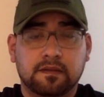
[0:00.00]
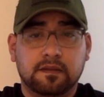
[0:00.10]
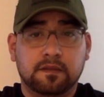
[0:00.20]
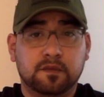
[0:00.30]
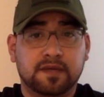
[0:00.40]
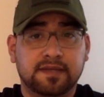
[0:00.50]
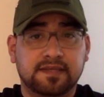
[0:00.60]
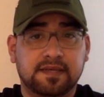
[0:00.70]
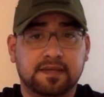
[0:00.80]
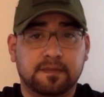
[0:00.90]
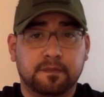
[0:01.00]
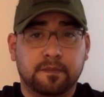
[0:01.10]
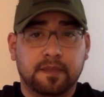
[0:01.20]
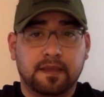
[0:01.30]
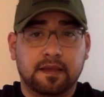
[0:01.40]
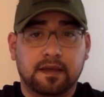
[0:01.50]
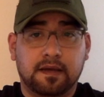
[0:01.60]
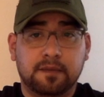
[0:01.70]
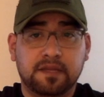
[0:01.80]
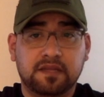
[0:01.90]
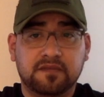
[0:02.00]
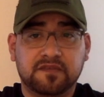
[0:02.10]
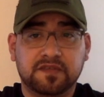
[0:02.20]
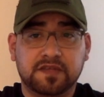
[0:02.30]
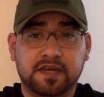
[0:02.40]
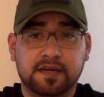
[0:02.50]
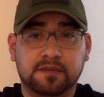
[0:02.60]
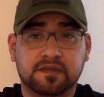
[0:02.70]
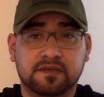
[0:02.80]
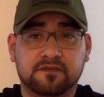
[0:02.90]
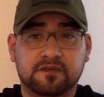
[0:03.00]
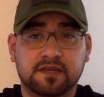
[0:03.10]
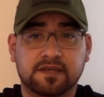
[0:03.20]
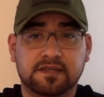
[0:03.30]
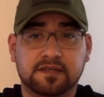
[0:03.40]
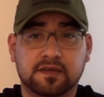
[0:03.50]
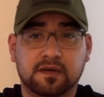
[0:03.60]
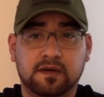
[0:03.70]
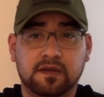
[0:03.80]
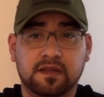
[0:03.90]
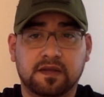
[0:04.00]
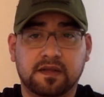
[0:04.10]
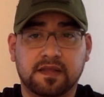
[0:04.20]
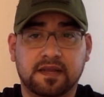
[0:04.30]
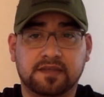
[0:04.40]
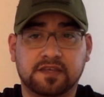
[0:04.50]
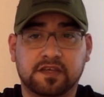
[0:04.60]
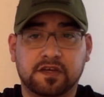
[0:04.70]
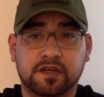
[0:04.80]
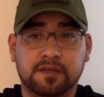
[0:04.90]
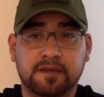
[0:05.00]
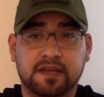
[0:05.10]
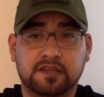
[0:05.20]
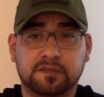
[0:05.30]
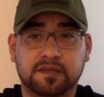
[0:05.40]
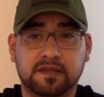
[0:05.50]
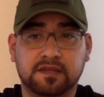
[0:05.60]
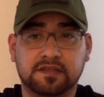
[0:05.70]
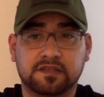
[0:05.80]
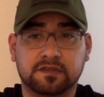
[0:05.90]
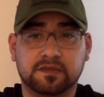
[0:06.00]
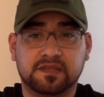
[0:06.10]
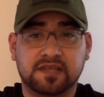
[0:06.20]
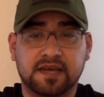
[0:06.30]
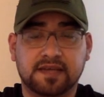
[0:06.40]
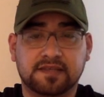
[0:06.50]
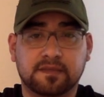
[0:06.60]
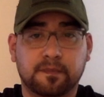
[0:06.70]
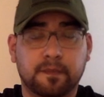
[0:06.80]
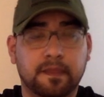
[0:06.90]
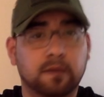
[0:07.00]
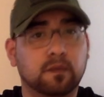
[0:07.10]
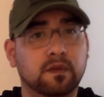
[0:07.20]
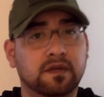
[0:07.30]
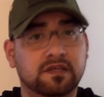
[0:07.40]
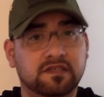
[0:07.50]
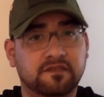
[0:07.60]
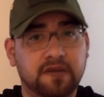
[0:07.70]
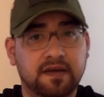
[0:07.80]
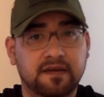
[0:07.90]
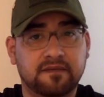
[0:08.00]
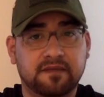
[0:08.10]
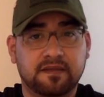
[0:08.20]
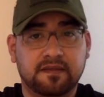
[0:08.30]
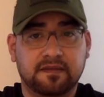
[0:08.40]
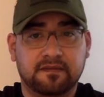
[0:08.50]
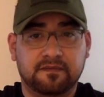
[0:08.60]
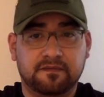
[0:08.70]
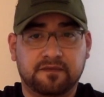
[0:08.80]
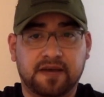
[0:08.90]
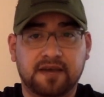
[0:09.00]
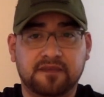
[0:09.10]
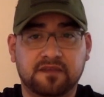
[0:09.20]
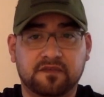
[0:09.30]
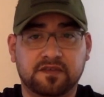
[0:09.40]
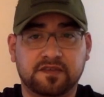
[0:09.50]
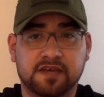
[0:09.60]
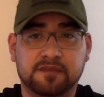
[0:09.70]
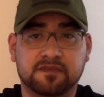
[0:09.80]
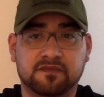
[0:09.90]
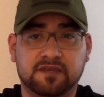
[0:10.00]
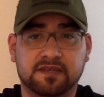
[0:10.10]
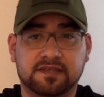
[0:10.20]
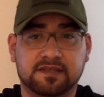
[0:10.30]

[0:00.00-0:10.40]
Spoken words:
Number 19, how many different types of risk are there that a security management needs to assess? Well, there's five different types of risks.